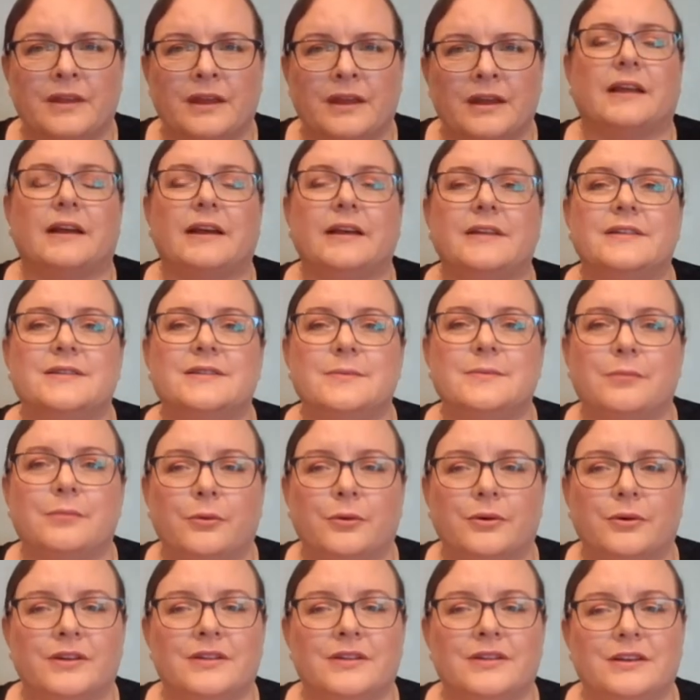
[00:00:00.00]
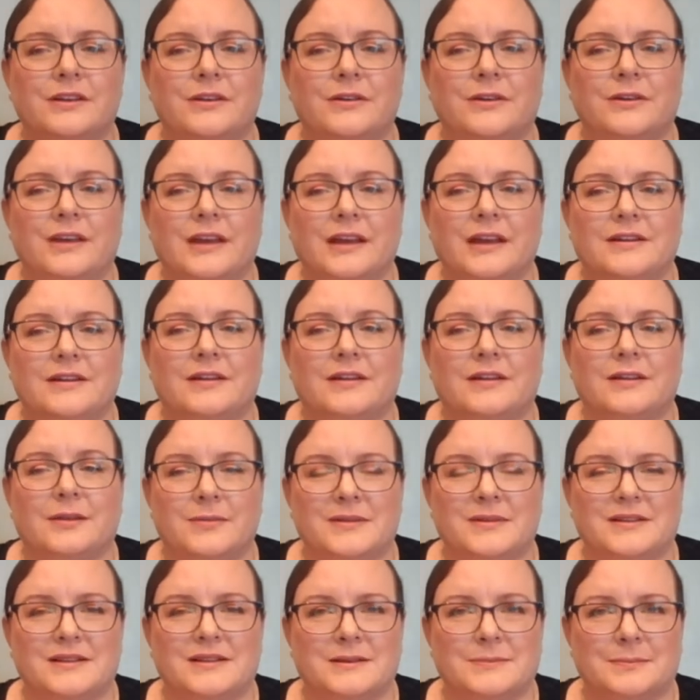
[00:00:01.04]
It's important that you get the
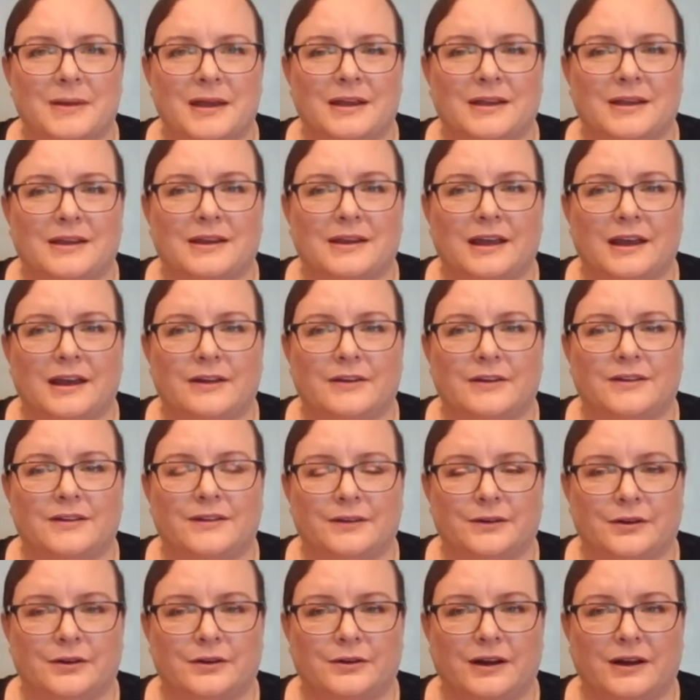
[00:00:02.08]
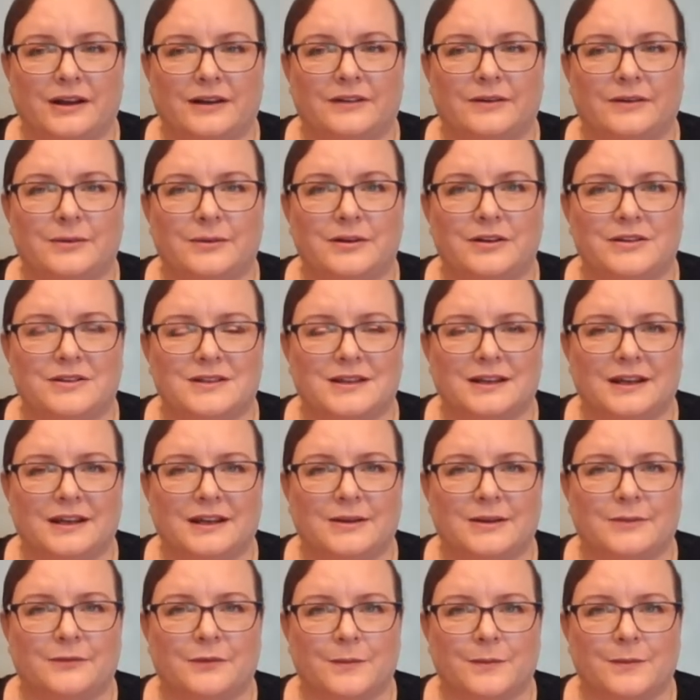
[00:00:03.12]
business bank accounts correct when you select
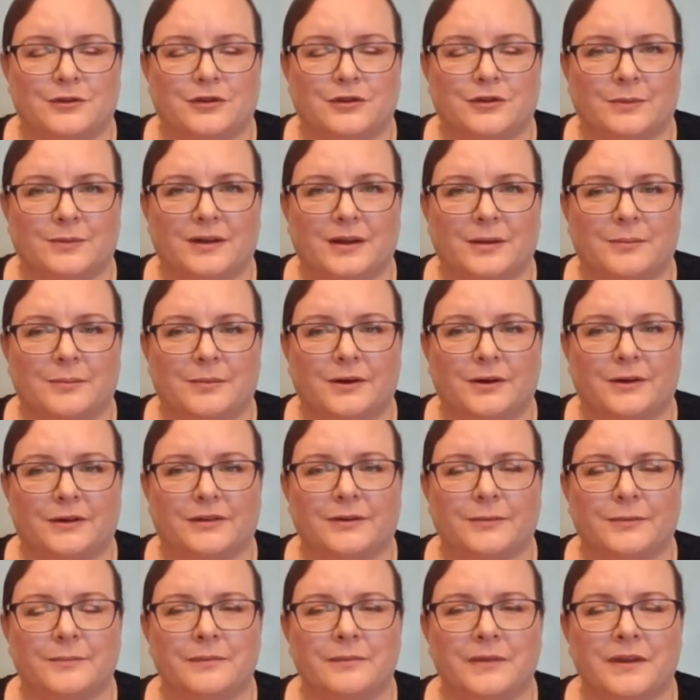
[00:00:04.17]
them from the drop-down box.